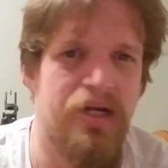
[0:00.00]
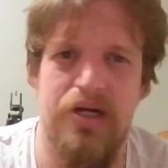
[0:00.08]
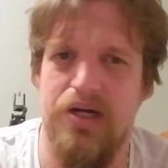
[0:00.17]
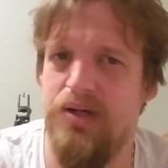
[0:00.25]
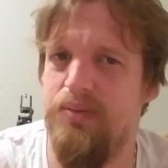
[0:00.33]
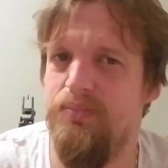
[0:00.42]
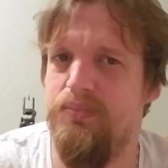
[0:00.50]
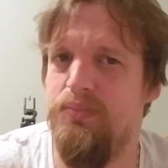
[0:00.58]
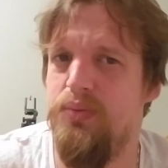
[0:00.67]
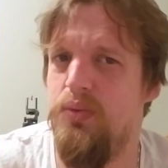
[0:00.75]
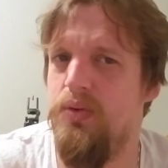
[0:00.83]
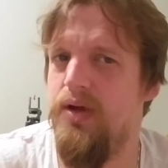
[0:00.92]
um,
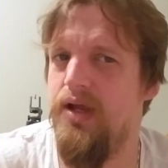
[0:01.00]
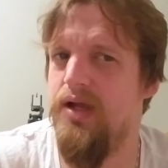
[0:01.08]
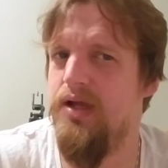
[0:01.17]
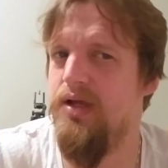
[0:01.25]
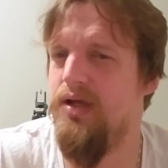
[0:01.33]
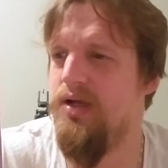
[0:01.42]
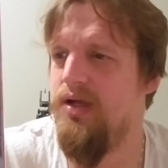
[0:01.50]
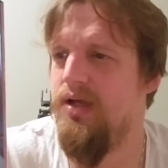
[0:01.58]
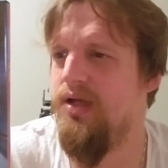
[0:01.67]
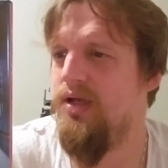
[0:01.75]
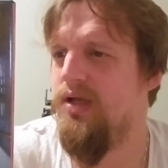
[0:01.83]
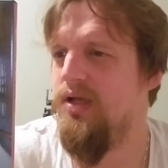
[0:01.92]
boy,
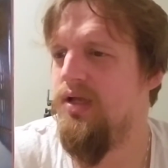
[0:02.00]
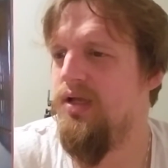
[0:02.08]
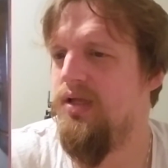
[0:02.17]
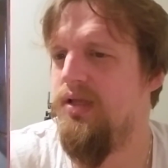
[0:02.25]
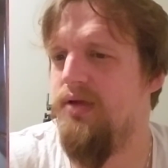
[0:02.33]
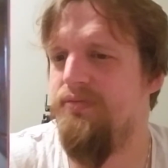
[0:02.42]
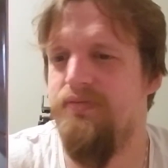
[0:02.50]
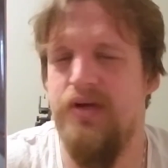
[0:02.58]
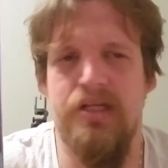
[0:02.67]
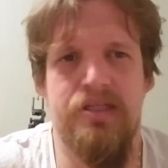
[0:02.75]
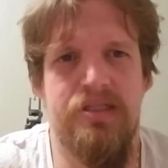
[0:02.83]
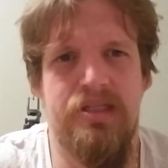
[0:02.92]
that
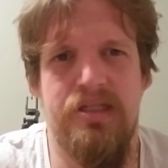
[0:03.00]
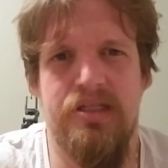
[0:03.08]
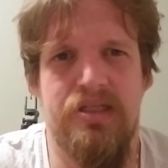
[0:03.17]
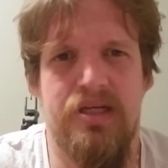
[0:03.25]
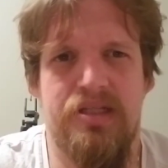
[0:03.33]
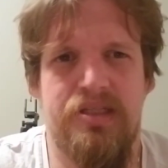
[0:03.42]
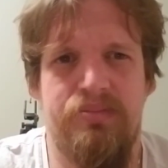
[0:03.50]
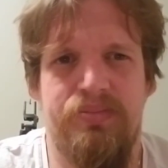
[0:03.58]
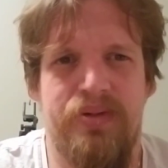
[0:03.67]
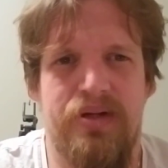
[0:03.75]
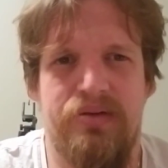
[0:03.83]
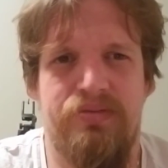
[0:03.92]
fight scene I've seen
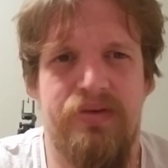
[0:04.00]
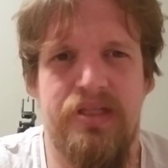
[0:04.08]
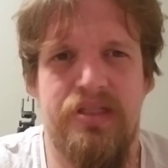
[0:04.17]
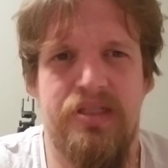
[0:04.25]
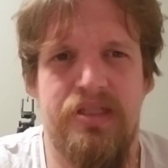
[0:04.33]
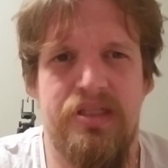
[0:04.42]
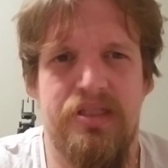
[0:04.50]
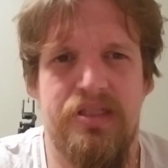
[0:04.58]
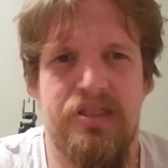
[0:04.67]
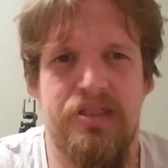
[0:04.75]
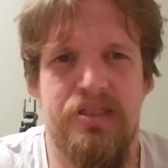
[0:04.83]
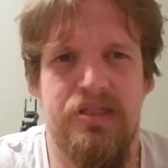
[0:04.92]
better fight scenes
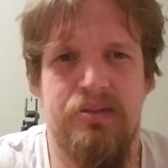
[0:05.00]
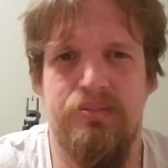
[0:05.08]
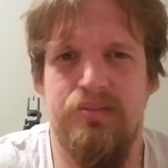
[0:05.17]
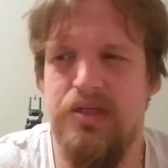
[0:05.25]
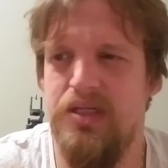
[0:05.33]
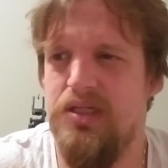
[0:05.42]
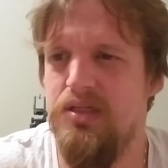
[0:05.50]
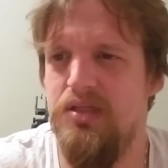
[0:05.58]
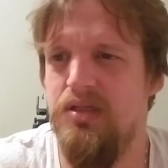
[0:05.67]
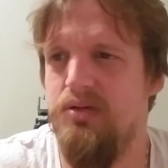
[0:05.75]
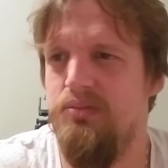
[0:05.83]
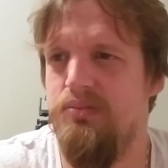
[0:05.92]
in some like
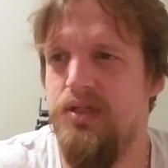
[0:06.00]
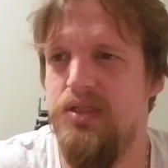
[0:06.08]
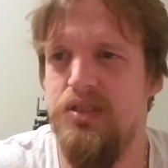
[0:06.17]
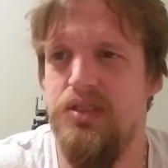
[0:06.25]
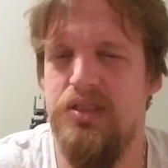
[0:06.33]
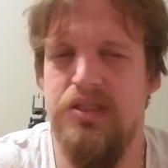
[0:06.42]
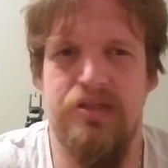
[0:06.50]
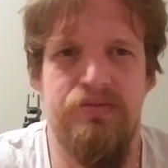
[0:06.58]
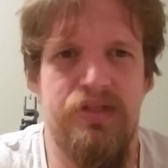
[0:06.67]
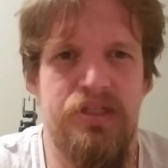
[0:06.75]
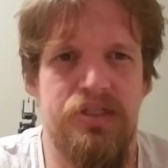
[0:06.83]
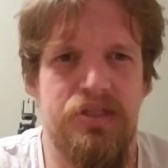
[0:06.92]
low budget
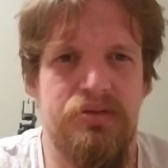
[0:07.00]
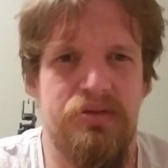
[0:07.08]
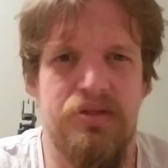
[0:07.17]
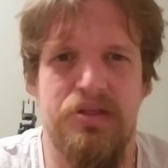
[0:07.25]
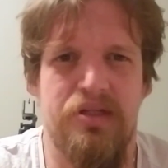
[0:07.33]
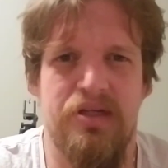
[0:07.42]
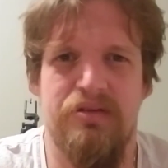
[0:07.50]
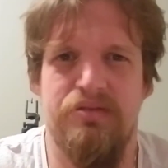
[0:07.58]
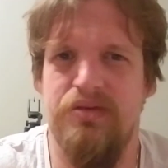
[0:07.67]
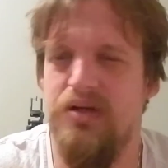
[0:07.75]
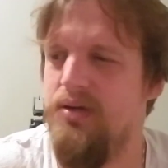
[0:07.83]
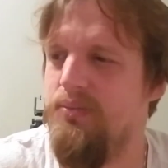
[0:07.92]
TV shows and stuff.
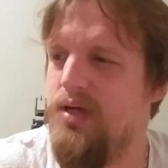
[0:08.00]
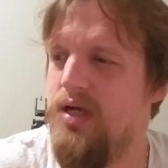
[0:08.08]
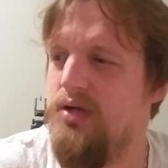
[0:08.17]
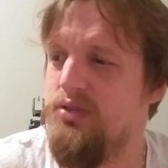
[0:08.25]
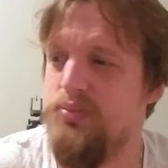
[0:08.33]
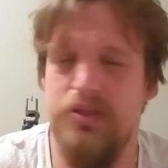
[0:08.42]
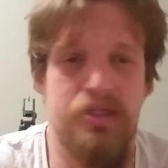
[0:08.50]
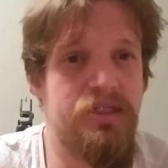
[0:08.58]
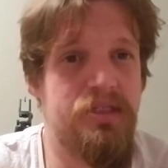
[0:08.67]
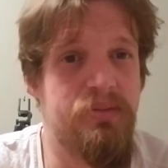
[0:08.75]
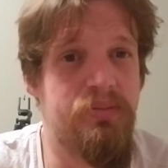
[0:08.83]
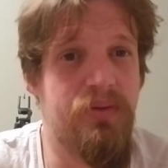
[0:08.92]
Um, I was pretty
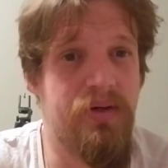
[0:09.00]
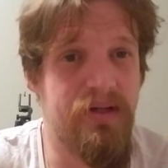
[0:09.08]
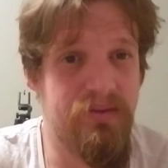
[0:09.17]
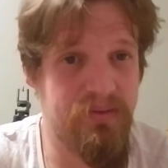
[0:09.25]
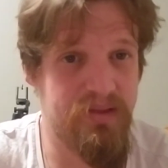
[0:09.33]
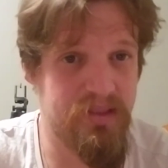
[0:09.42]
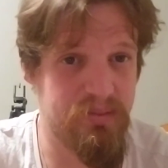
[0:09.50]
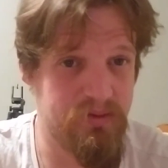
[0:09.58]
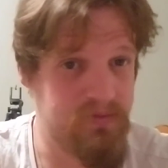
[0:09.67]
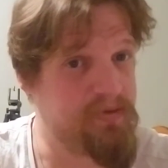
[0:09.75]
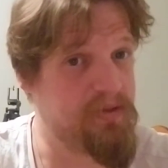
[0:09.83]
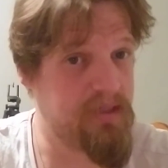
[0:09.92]
disappointed with this
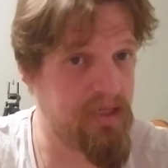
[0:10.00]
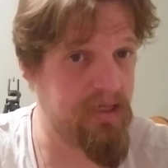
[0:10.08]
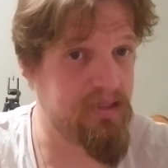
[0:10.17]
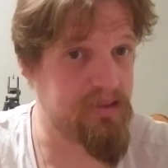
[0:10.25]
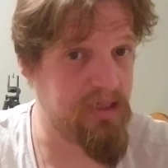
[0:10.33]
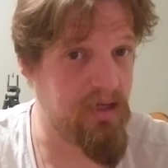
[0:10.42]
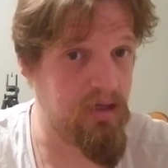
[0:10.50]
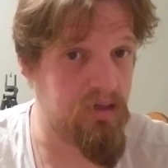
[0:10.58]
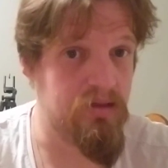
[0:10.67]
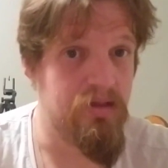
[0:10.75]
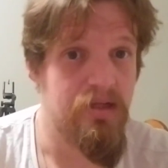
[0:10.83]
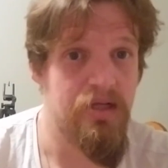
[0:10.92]
movie. You can't
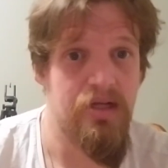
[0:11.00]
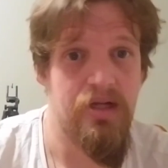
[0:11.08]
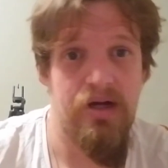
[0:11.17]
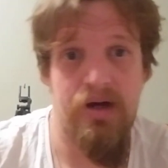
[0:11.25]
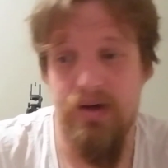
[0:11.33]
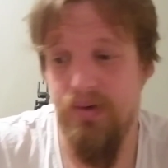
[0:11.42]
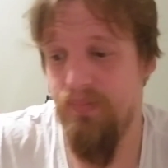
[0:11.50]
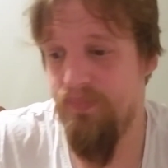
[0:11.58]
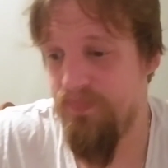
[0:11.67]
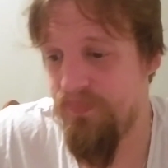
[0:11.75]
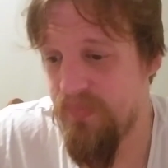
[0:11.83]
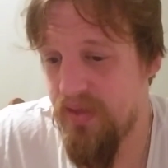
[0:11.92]
tell.
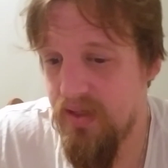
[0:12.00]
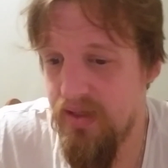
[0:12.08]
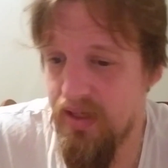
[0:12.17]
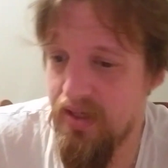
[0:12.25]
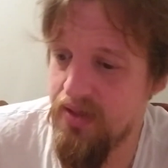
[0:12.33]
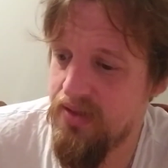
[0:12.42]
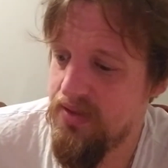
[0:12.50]
Um, yeah,